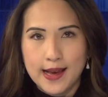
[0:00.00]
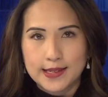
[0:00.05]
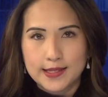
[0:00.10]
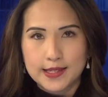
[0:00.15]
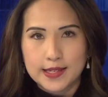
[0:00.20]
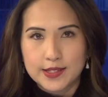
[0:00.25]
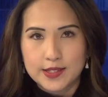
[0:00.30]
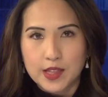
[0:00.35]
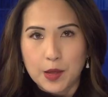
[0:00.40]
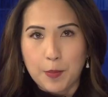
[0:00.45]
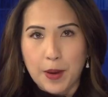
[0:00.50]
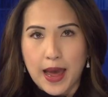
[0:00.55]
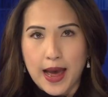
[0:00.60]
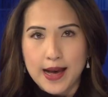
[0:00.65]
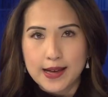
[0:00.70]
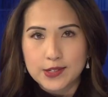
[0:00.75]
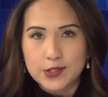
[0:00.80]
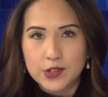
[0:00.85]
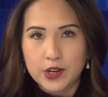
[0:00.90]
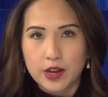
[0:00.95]
Since the
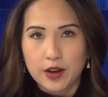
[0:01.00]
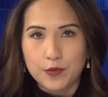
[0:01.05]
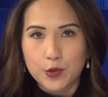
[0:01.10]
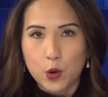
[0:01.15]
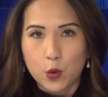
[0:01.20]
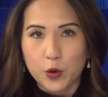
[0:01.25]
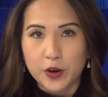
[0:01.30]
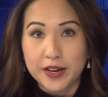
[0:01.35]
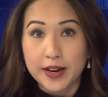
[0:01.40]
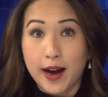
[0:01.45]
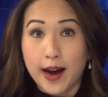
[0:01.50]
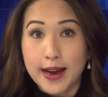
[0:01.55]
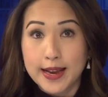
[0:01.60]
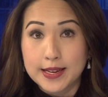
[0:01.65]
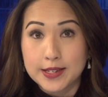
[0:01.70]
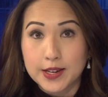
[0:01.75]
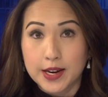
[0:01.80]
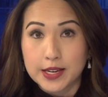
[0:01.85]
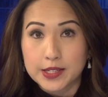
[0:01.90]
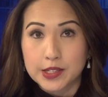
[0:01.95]
passing of Corey
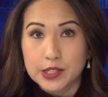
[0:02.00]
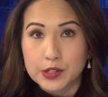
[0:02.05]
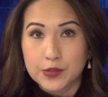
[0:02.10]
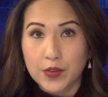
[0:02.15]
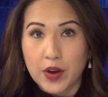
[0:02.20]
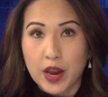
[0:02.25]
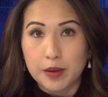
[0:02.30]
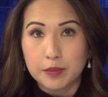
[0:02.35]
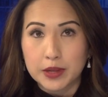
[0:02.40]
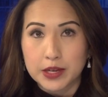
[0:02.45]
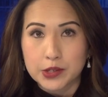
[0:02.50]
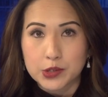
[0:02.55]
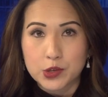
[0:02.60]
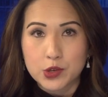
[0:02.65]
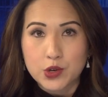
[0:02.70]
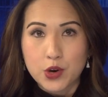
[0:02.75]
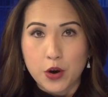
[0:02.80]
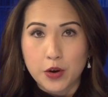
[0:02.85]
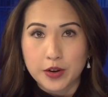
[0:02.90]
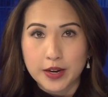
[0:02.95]
Iodice's family
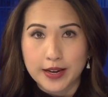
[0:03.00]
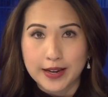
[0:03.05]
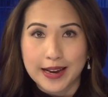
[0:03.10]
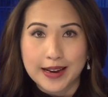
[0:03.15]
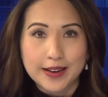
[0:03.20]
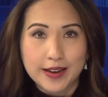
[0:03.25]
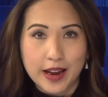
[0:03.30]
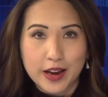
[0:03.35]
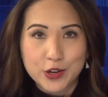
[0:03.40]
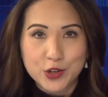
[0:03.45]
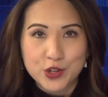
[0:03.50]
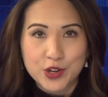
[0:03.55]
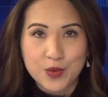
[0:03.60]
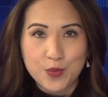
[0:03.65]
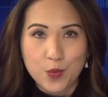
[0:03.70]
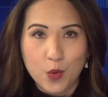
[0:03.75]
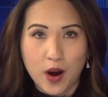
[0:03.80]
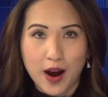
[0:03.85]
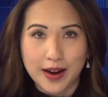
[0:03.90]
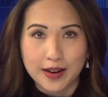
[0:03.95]
started a
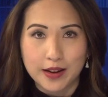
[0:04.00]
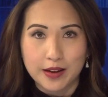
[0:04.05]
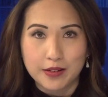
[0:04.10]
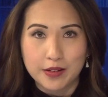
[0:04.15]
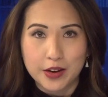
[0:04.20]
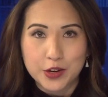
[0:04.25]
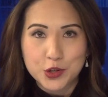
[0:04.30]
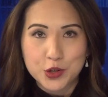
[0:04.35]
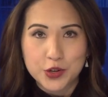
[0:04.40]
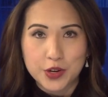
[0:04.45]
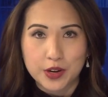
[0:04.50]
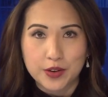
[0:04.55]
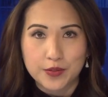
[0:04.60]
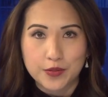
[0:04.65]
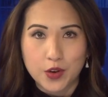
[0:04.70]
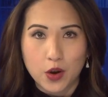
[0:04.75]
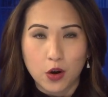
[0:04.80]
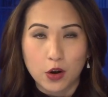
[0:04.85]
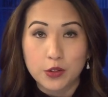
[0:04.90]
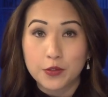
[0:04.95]
nationwide
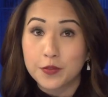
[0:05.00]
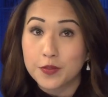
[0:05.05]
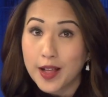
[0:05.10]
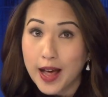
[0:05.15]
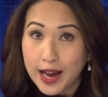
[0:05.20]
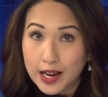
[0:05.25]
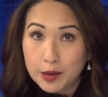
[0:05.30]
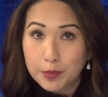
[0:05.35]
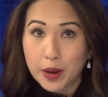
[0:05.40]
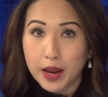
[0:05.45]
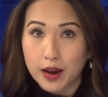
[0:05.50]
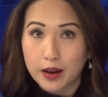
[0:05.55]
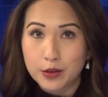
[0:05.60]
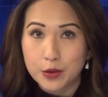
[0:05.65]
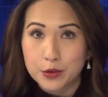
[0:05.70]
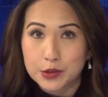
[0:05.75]
initiative called Flagman,